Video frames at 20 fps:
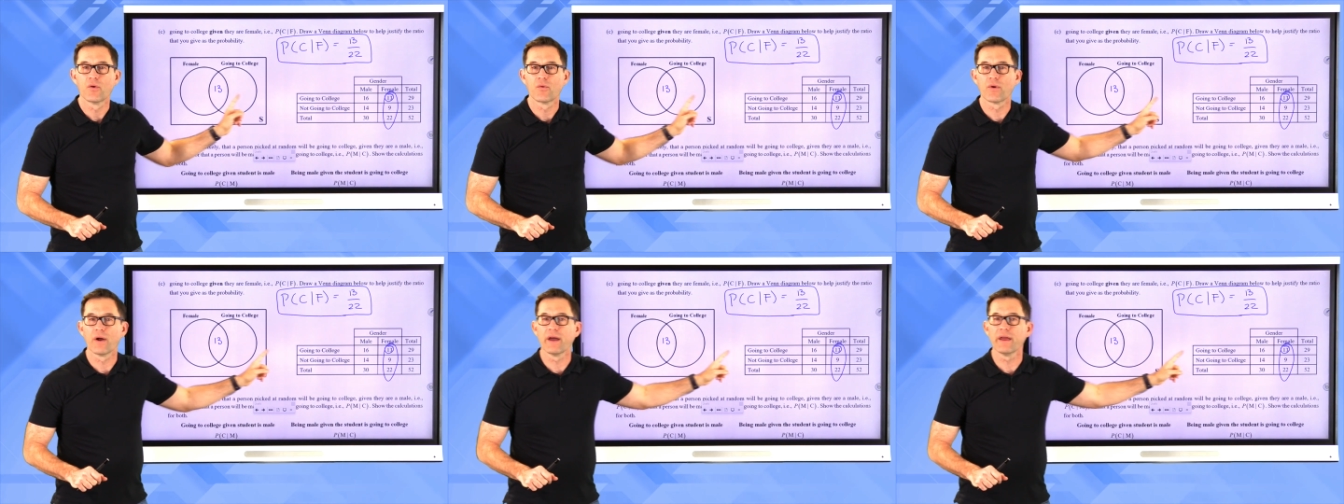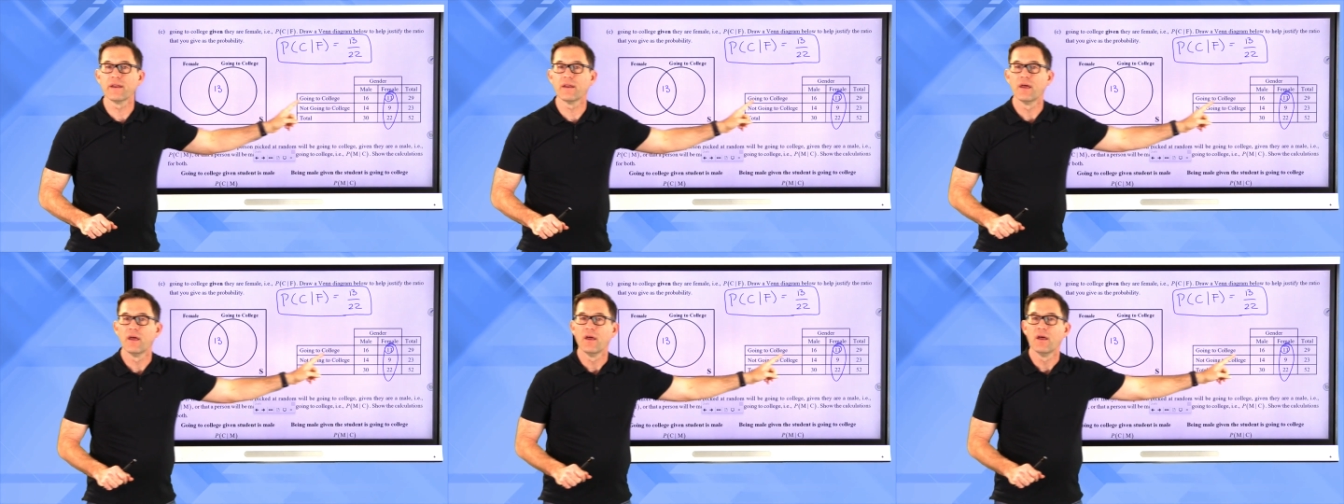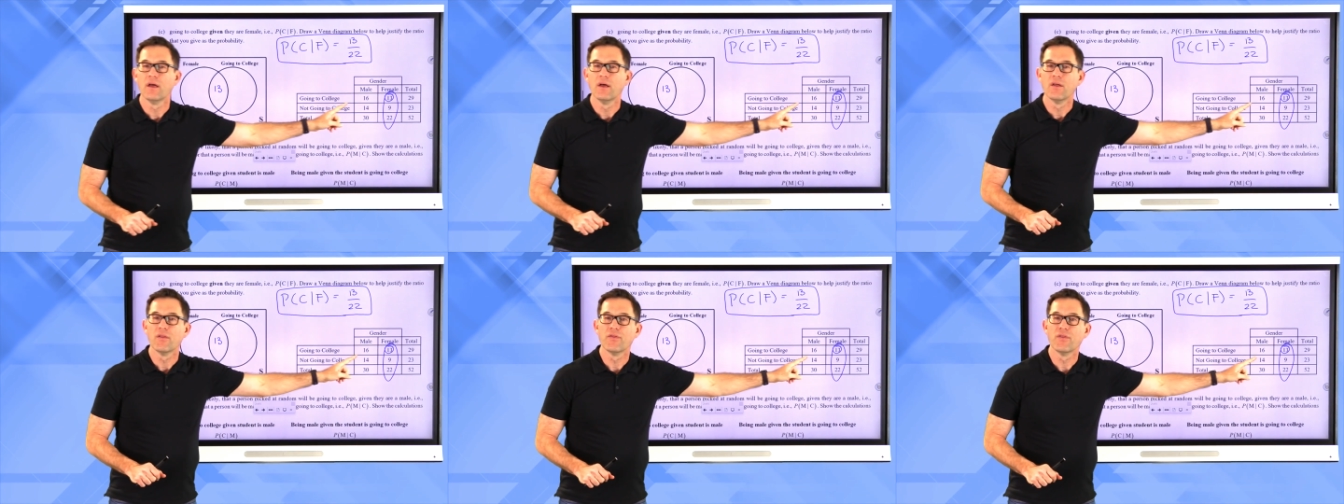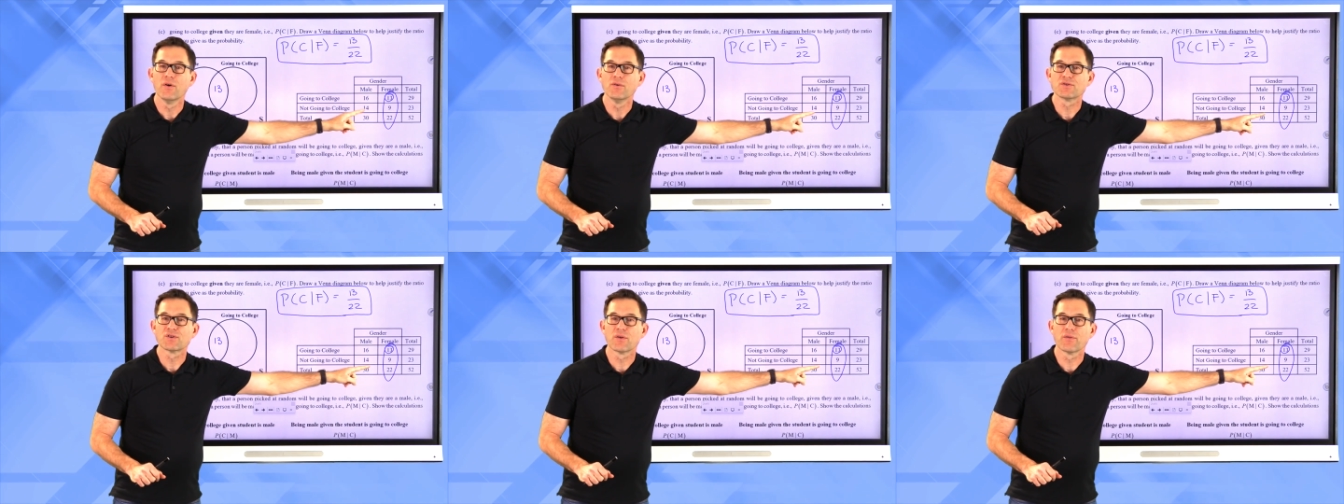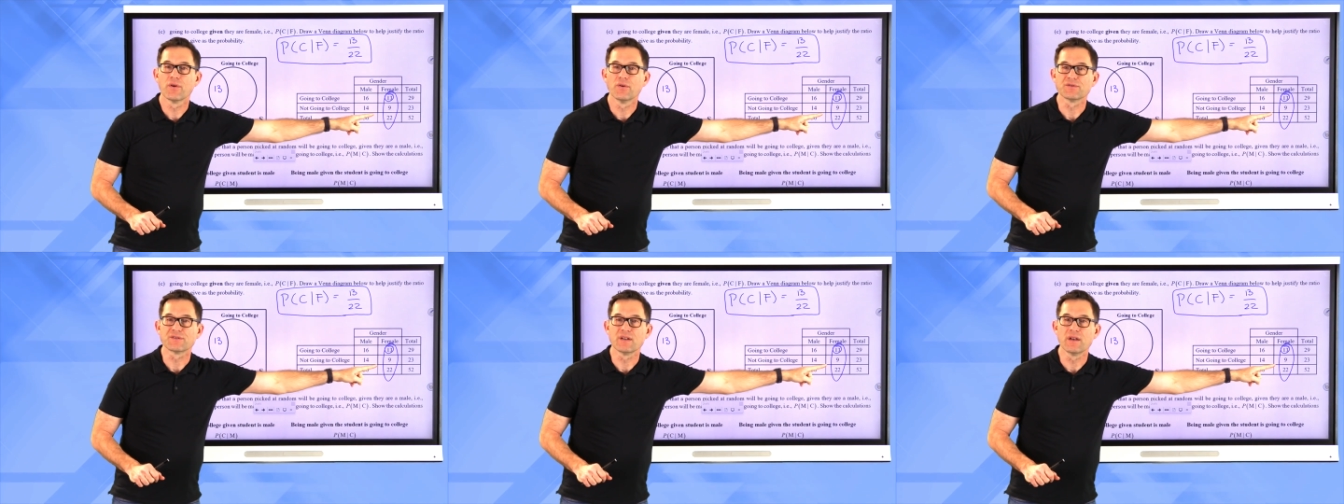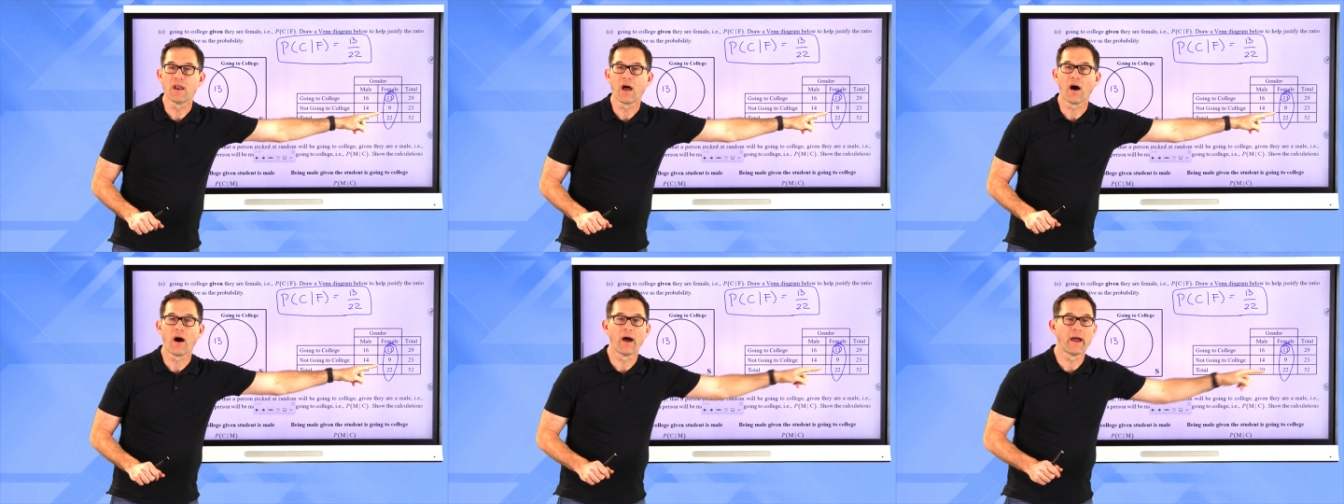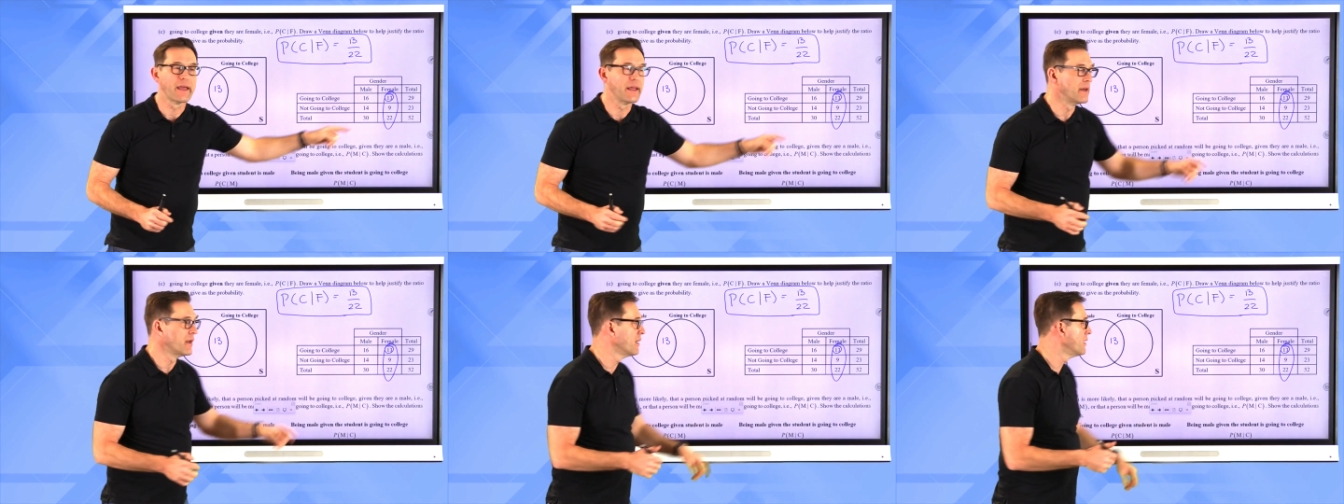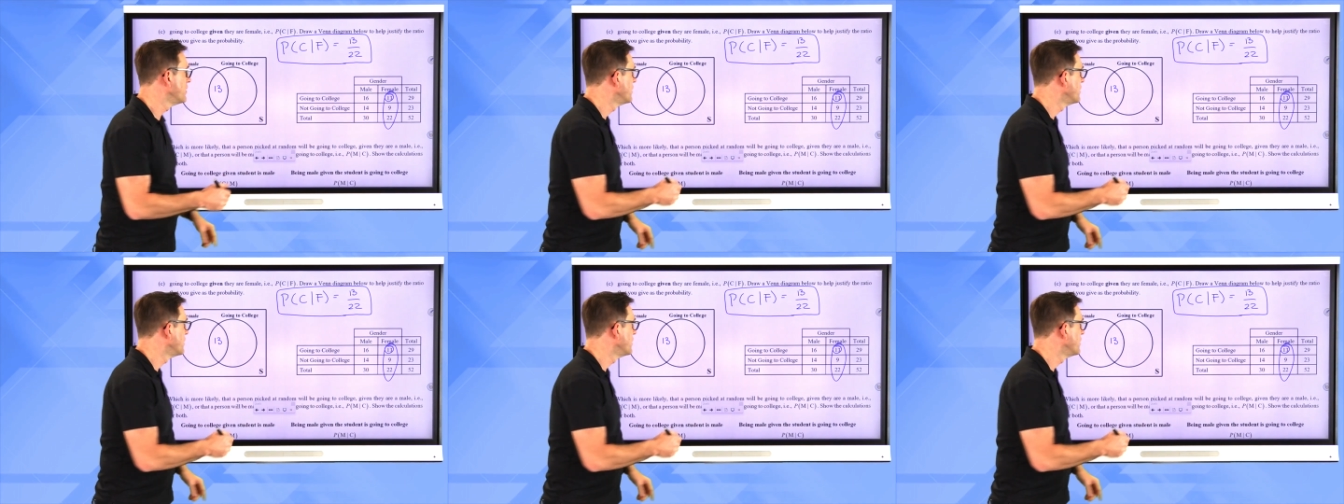right? Those are those nine.